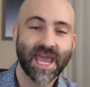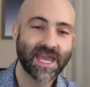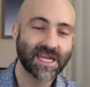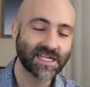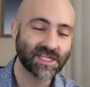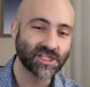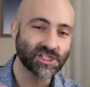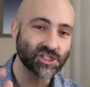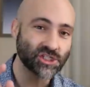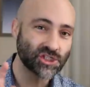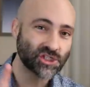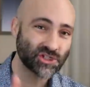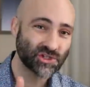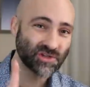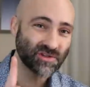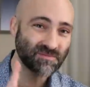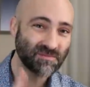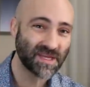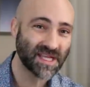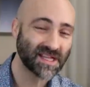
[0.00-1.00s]
And it
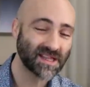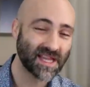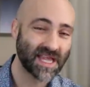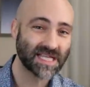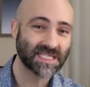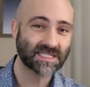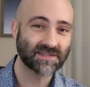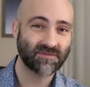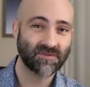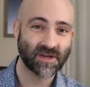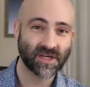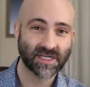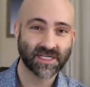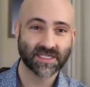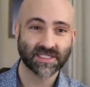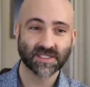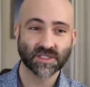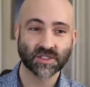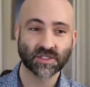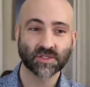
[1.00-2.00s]
should be classified
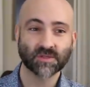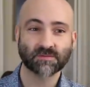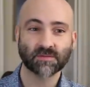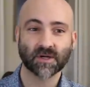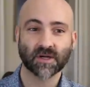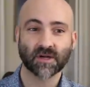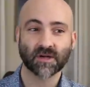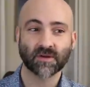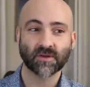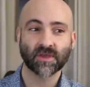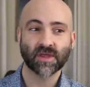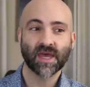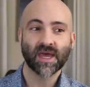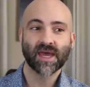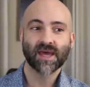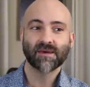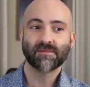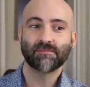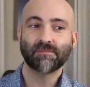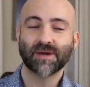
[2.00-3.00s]
as a super Earth,
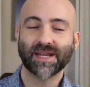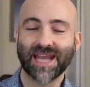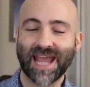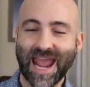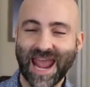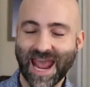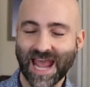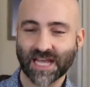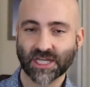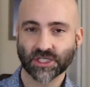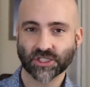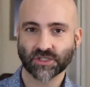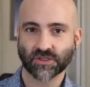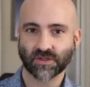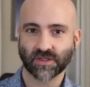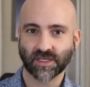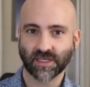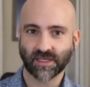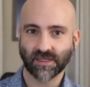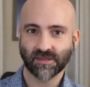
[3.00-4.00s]
but
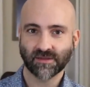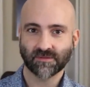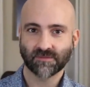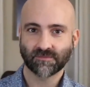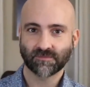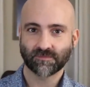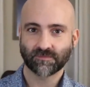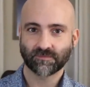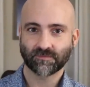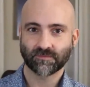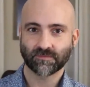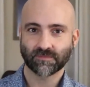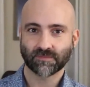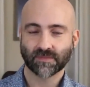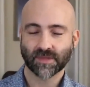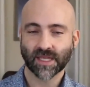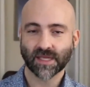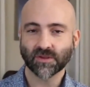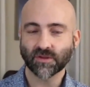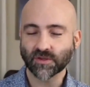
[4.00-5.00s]
actually,
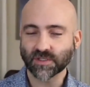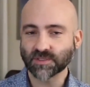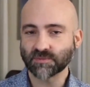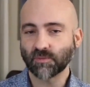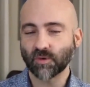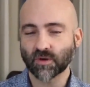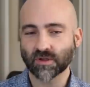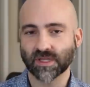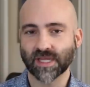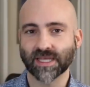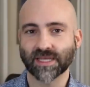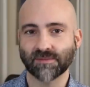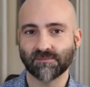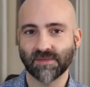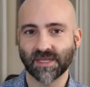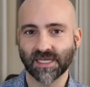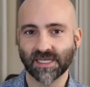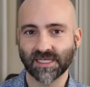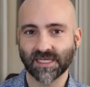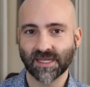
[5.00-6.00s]
it looks more like a
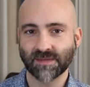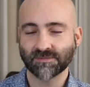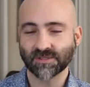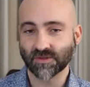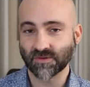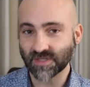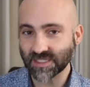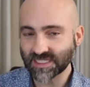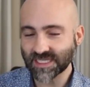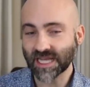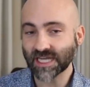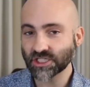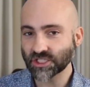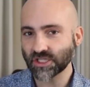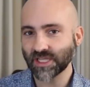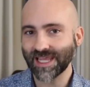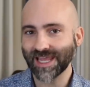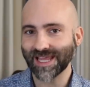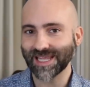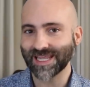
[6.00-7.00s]
mini Neptune. It's
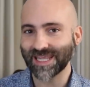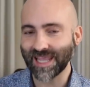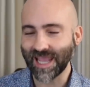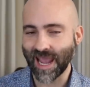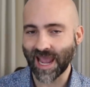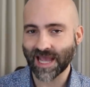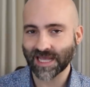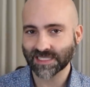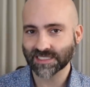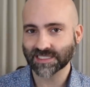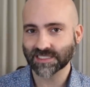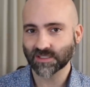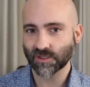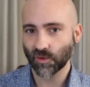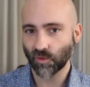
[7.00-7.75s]
actually a gas